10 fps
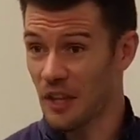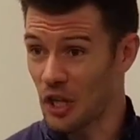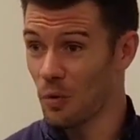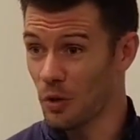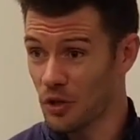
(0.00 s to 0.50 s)

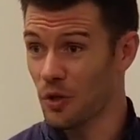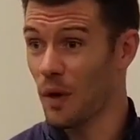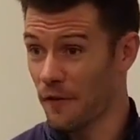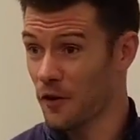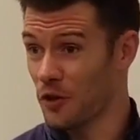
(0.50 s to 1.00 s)
We
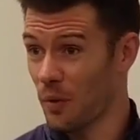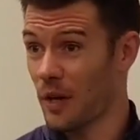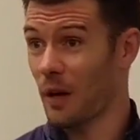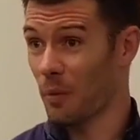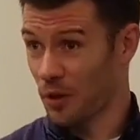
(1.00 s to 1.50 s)
practice so
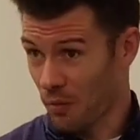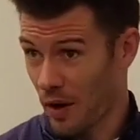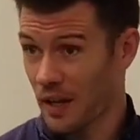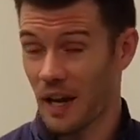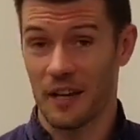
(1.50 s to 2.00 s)

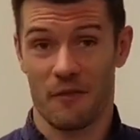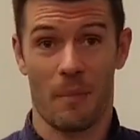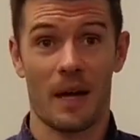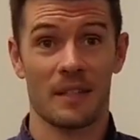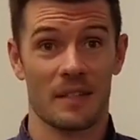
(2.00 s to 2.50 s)
mindfully, and we take
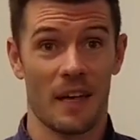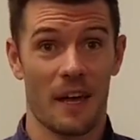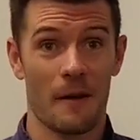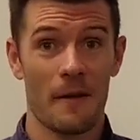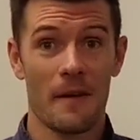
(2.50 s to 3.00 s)
such good
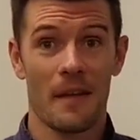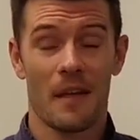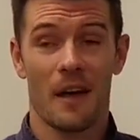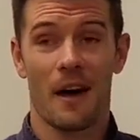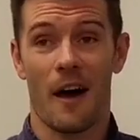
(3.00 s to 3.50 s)
care of each
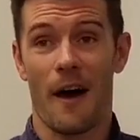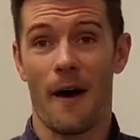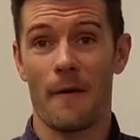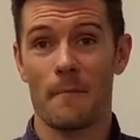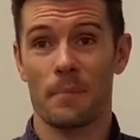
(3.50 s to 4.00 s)
other
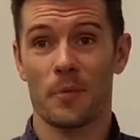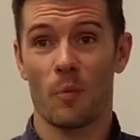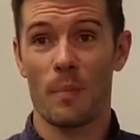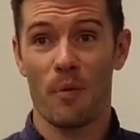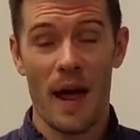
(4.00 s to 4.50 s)
and
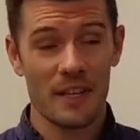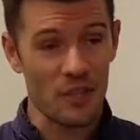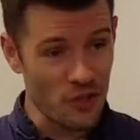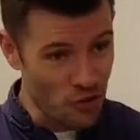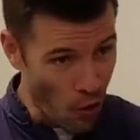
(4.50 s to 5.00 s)

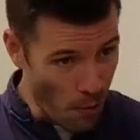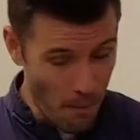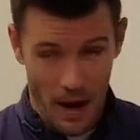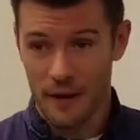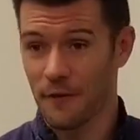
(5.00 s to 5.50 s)
ourselves
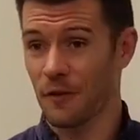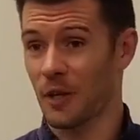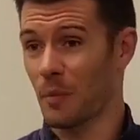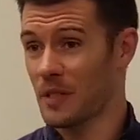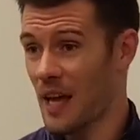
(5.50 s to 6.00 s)
that
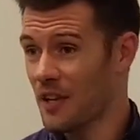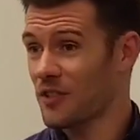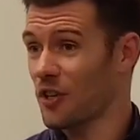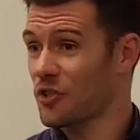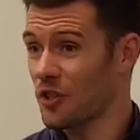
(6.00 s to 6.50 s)
it is
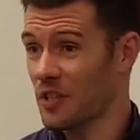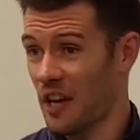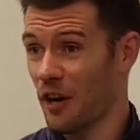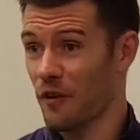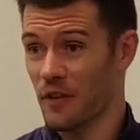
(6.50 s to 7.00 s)
very
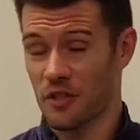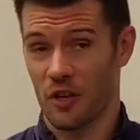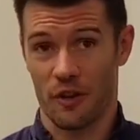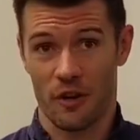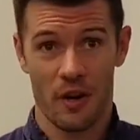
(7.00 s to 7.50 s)
difficult to
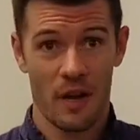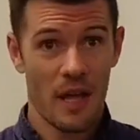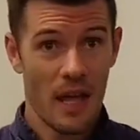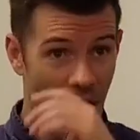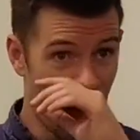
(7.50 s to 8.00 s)
actually get
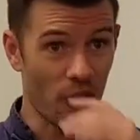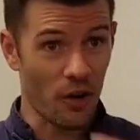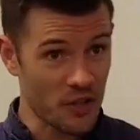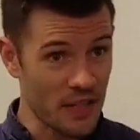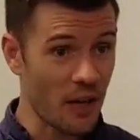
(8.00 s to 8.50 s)
a serious
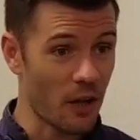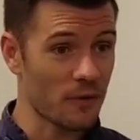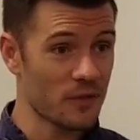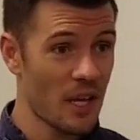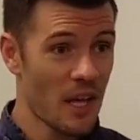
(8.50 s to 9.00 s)
injury
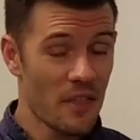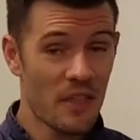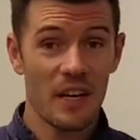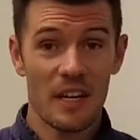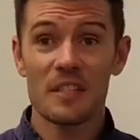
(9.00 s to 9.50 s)
doing martial
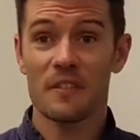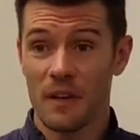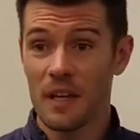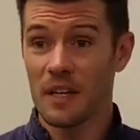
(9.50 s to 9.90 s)
arts.